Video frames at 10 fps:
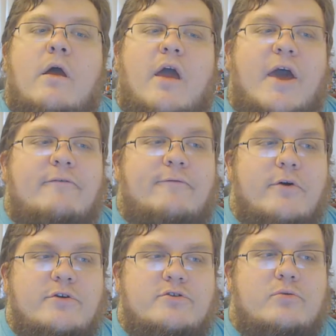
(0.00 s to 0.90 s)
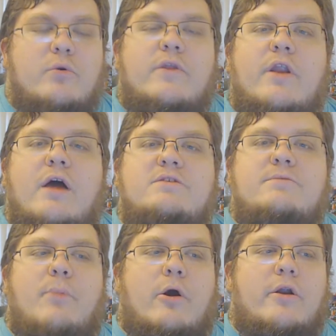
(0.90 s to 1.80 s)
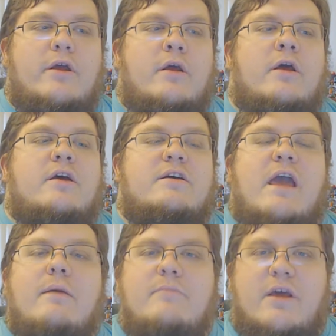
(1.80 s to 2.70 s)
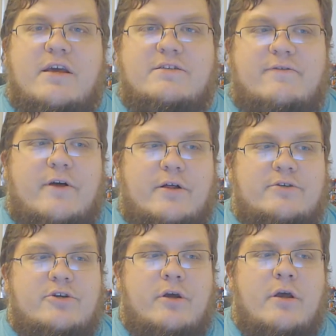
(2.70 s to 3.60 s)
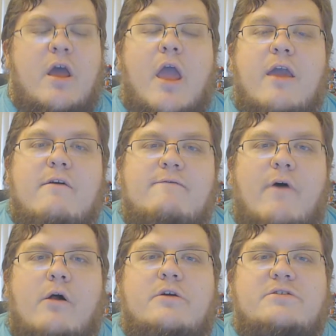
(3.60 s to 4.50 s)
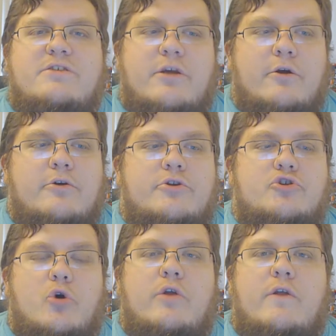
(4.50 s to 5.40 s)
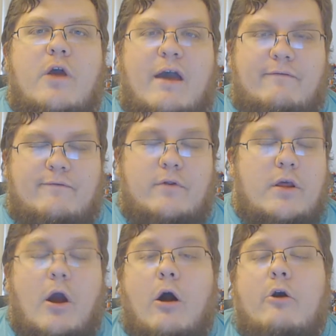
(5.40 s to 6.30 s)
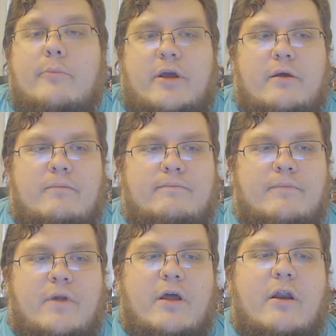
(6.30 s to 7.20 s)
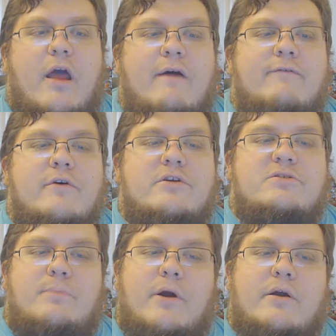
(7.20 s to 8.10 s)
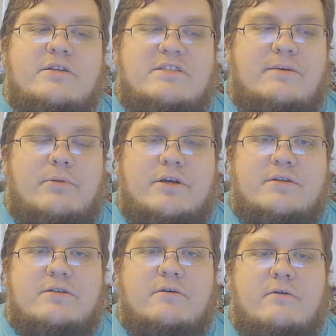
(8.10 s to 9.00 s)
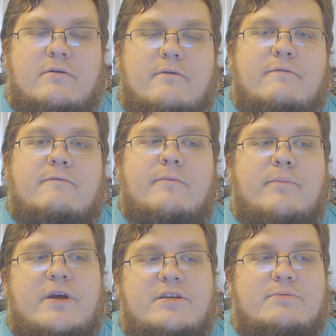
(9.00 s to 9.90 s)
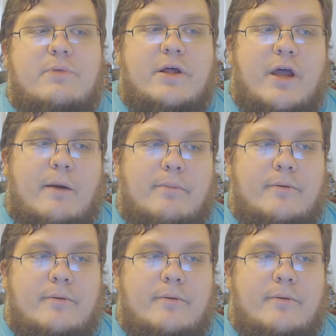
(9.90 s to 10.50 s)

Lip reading: At first, when the Nazi Party came to his village, he volunteered to join the army in an effort to spare his siblings from being split up.